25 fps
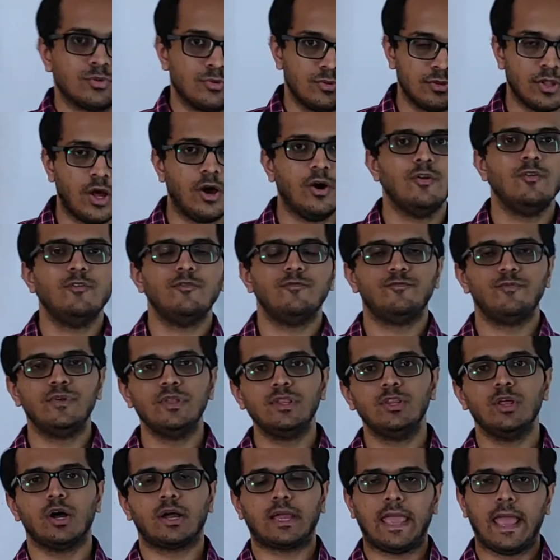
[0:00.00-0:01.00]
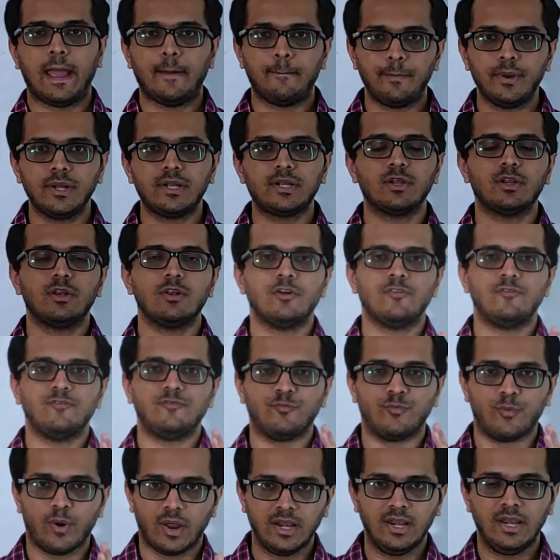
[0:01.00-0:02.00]
now with the capital
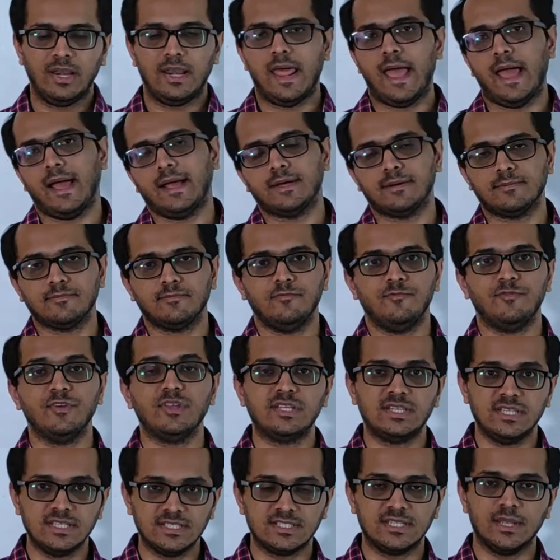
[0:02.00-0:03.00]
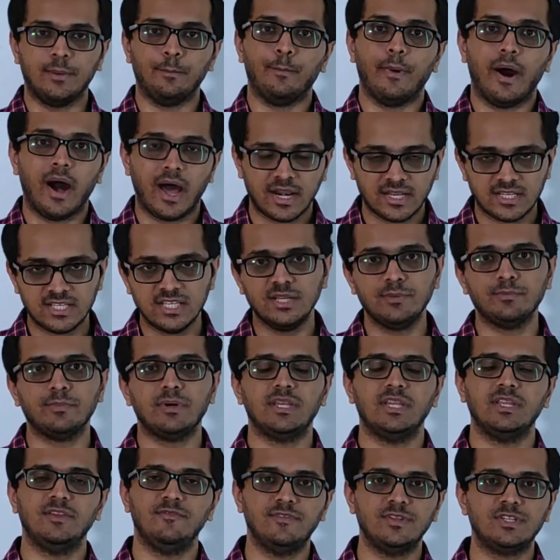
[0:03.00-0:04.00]
of 1 lakh, which is the margin
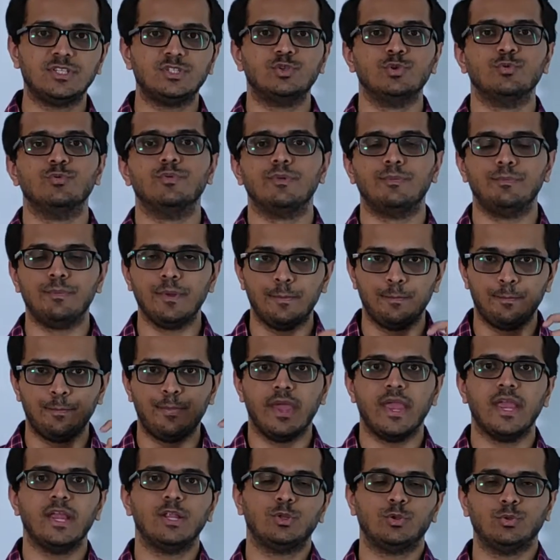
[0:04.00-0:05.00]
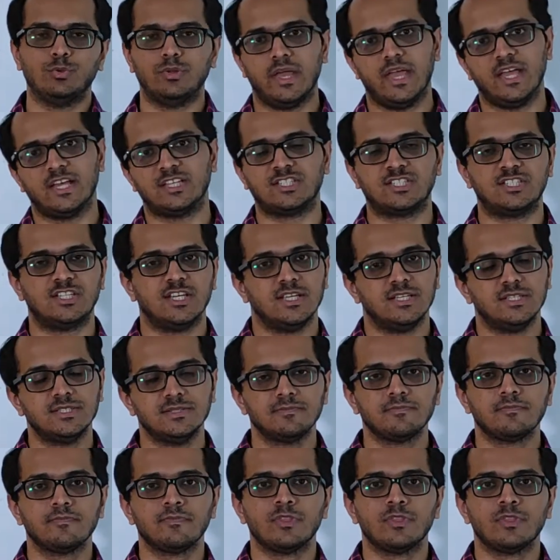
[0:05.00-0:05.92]
money which you will be paying to the exchange,